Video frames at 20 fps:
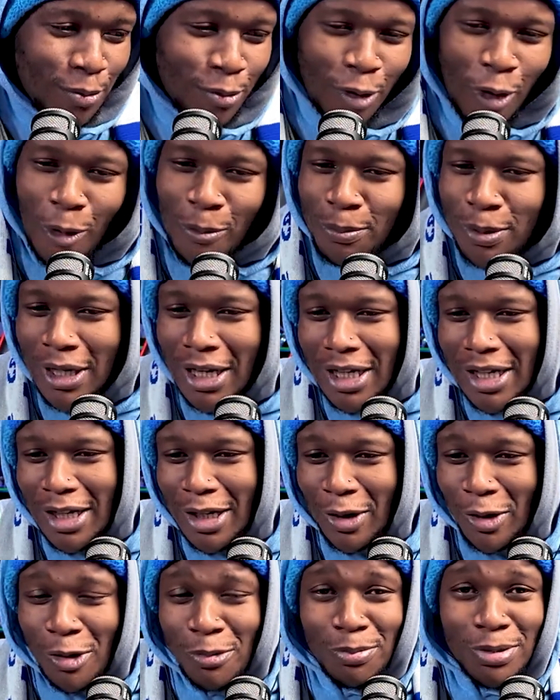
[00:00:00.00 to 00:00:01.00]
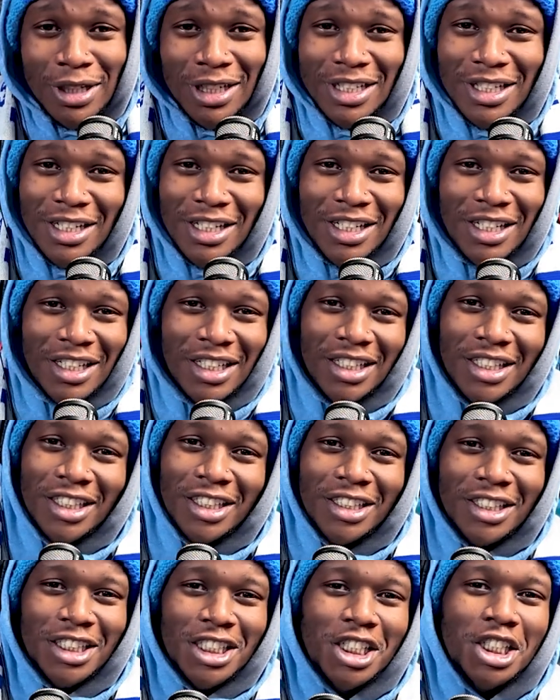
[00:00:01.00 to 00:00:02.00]
completely, completely
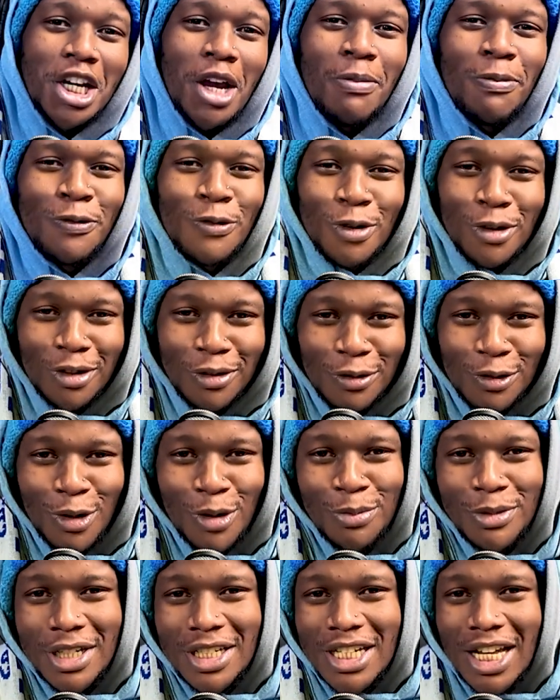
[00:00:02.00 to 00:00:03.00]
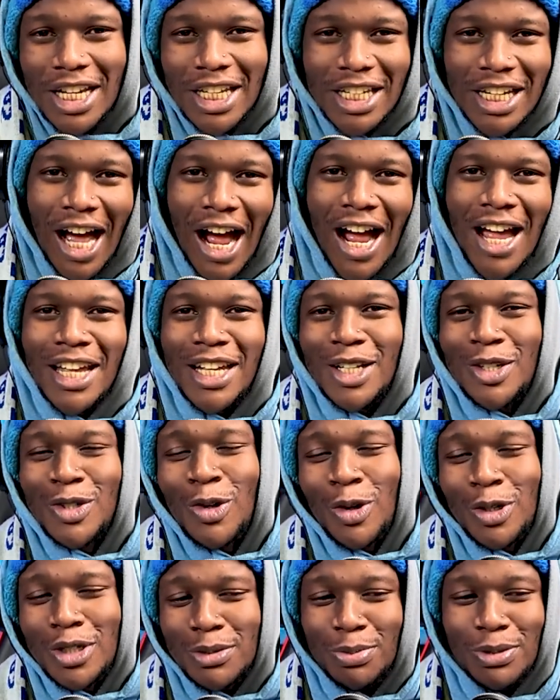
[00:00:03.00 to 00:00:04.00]
shameful from Italy. I
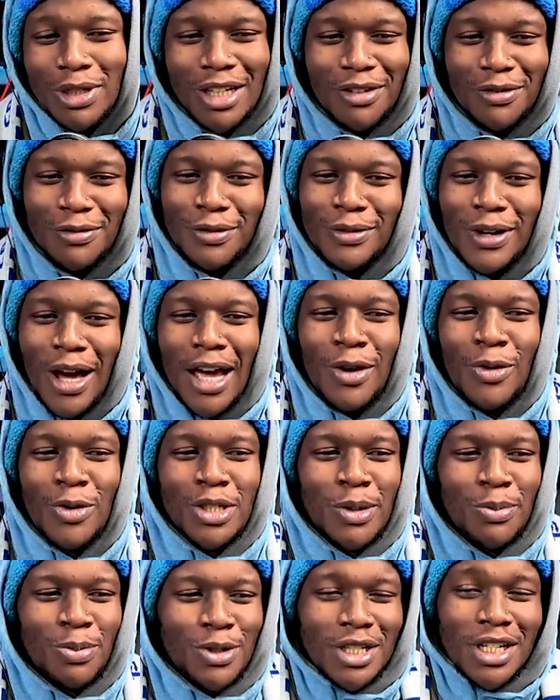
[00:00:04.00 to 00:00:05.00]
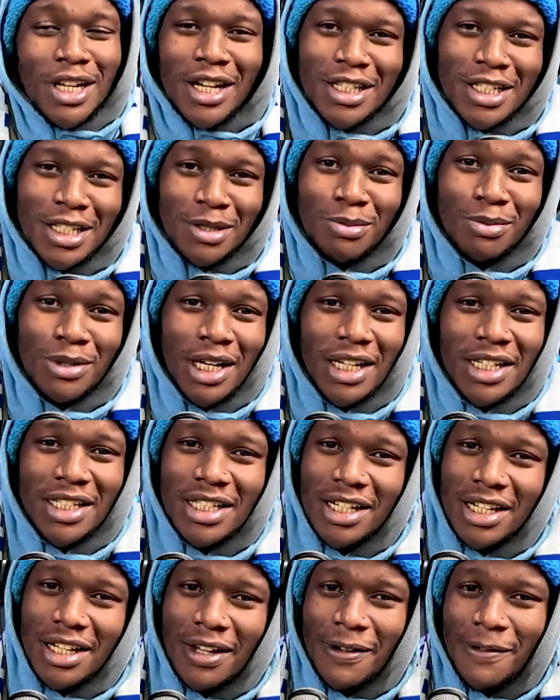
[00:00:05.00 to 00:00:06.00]
don't believe I was supporting a team that
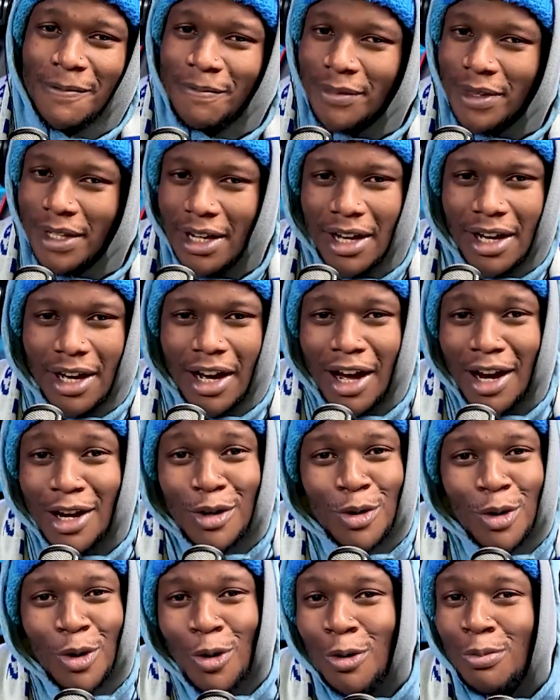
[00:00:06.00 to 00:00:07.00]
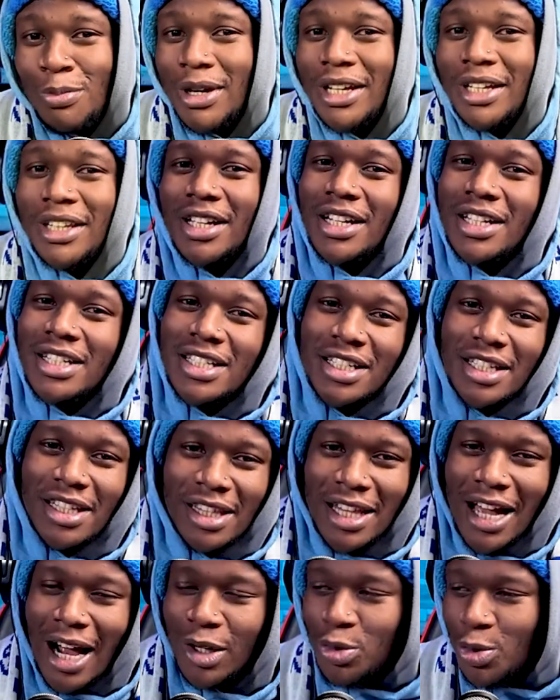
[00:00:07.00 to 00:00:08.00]
had no hope like that.
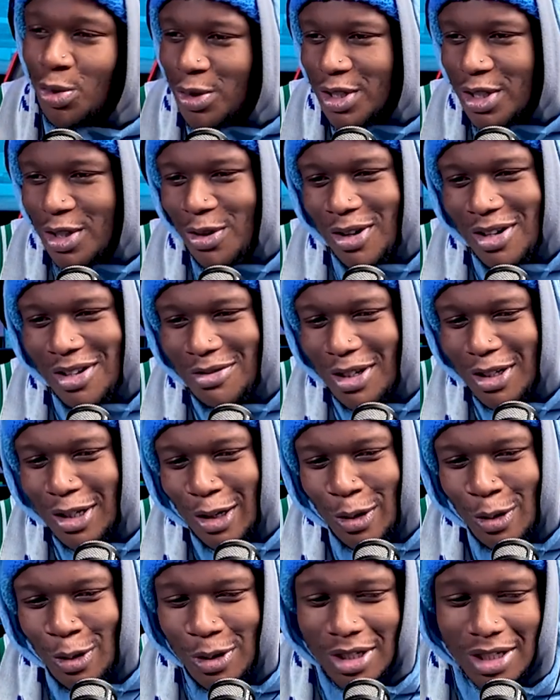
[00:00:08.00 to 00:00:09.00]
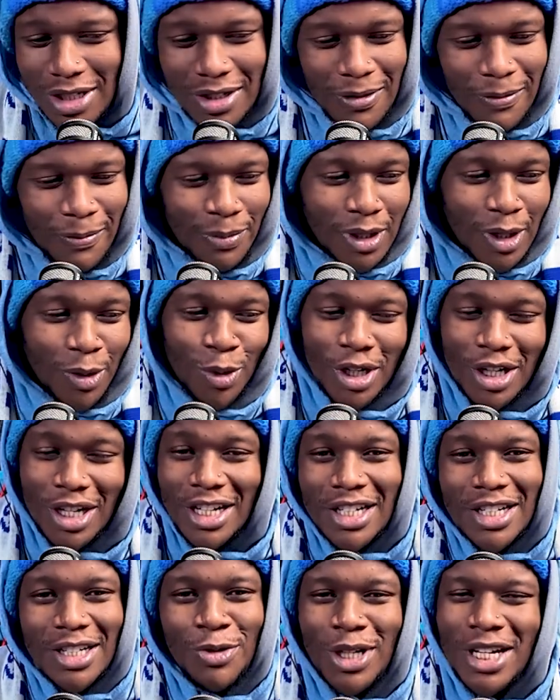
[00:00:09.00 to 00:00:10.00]
That was not even close. We
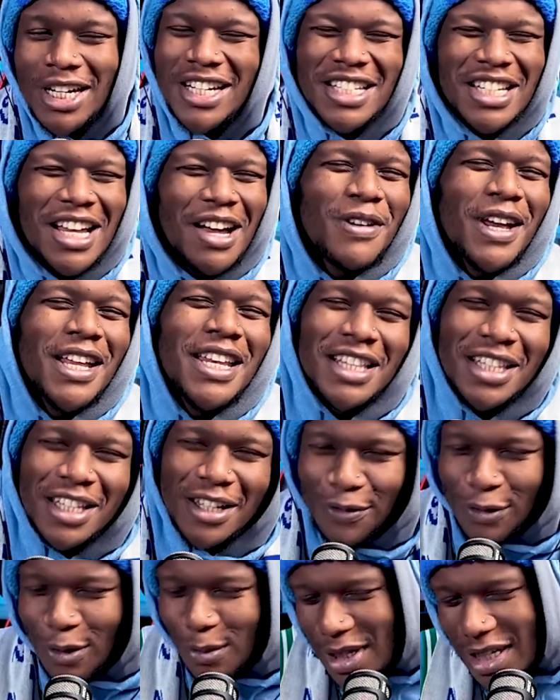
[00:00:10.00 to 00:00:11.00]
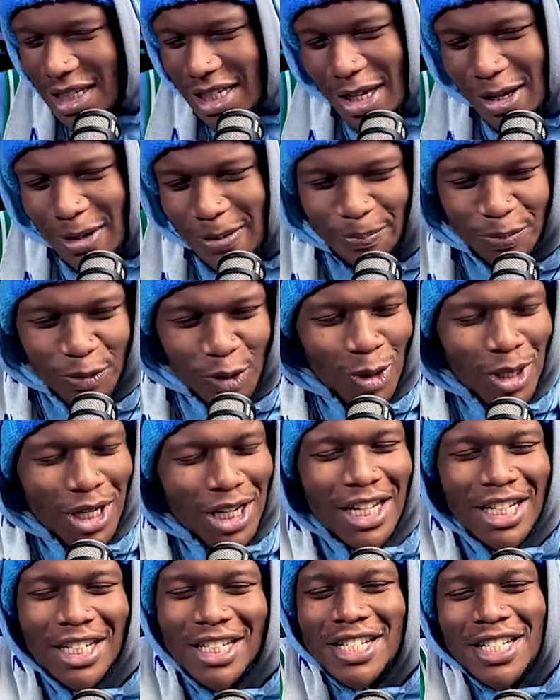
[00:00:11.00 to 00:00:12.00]
didn't deserve anything from this game. We
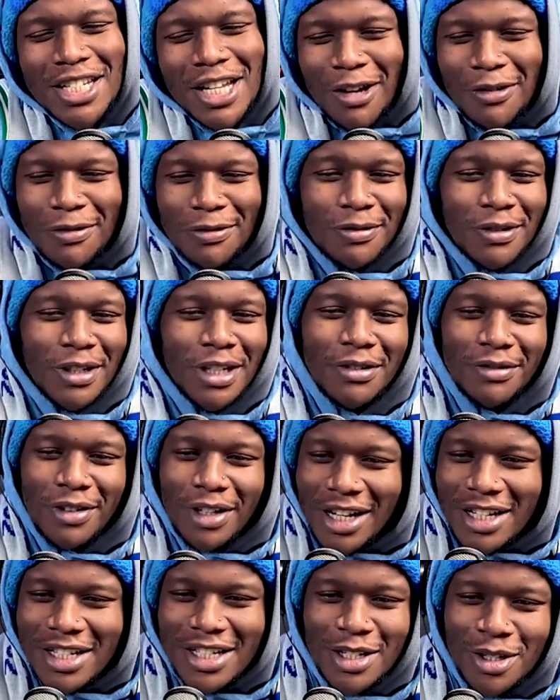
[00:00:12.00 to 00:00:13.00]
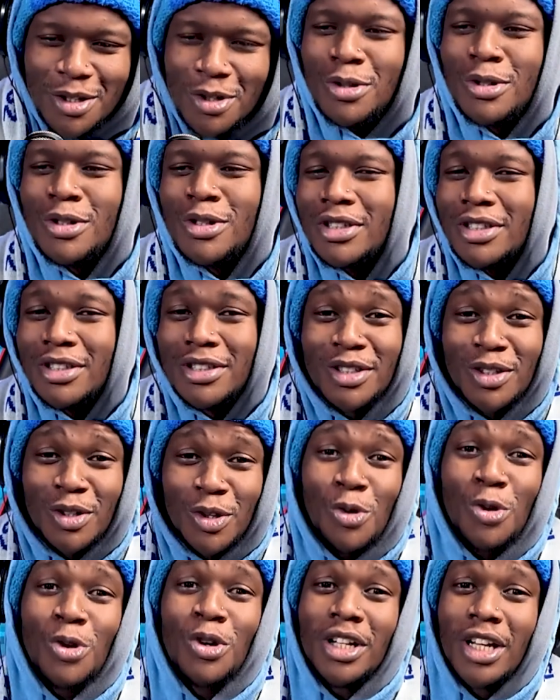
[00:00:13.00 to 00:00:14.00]
didn't deserve even a single
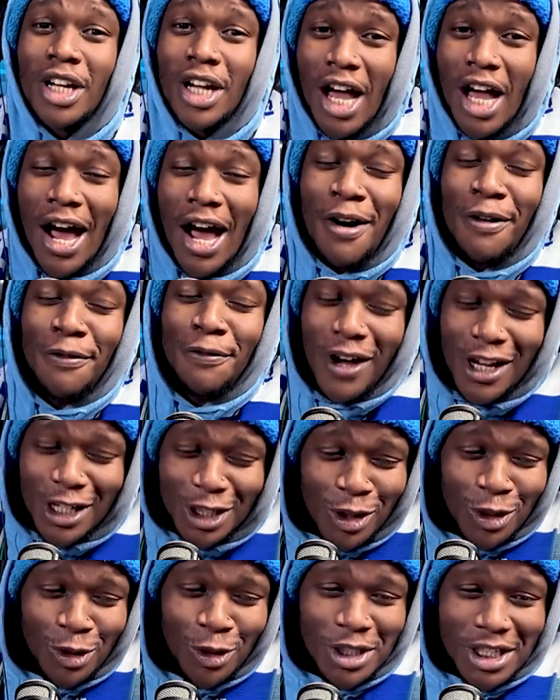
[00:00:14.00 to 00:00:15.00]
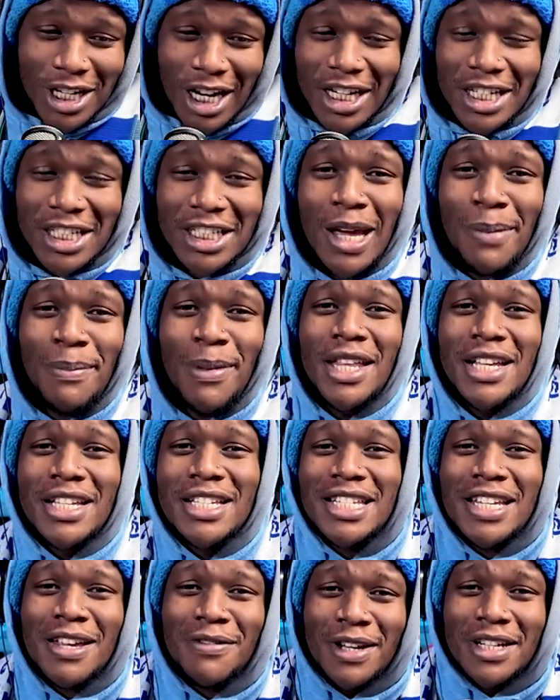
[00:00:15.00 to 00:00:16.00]
goal. First shot on target came in the
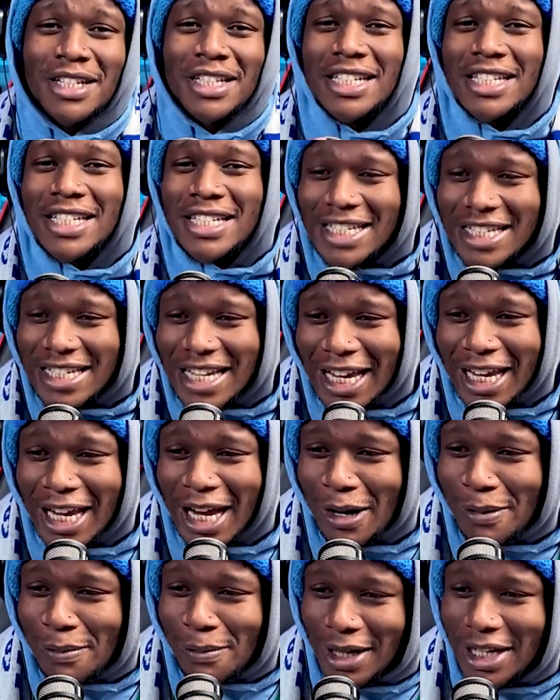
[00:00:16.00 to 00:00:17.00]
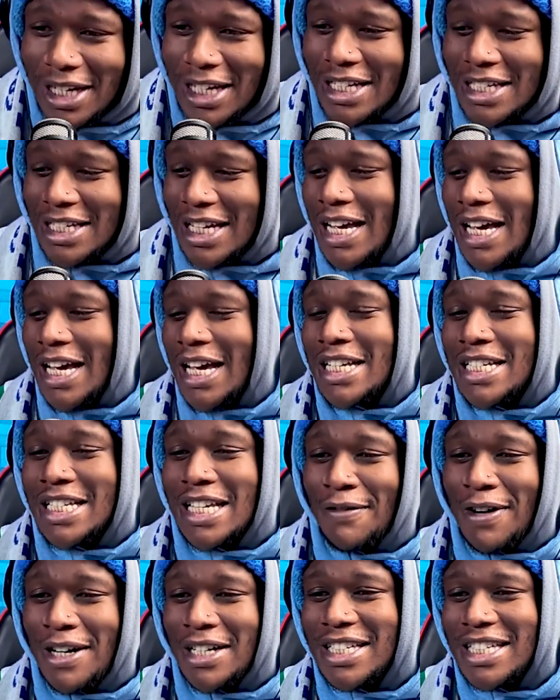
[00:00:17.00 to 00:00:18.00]
72nd minute.
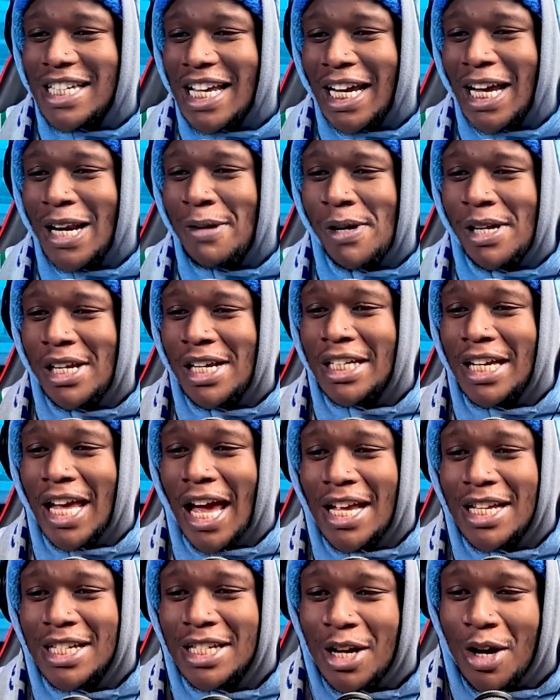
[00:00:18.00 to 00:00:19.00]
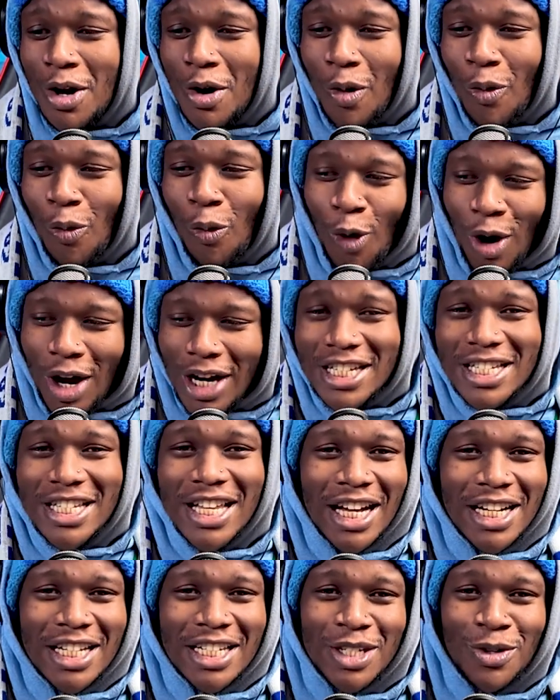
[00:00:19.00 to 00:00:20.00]
72nd minute, guys. What is
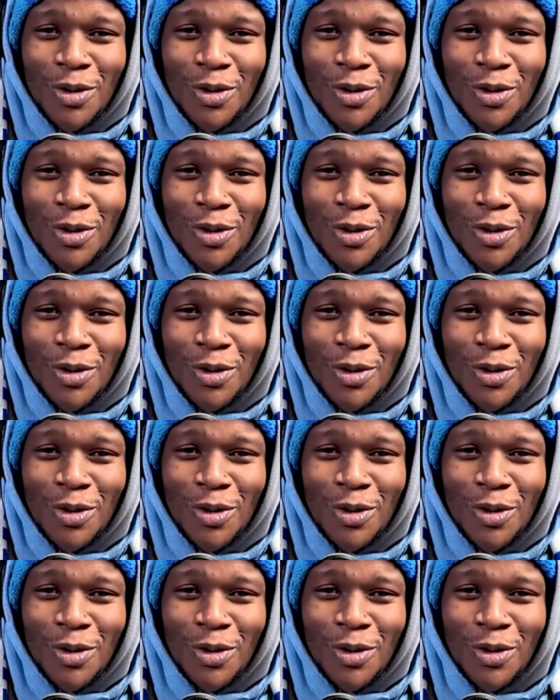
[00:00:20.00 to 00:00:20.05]
that?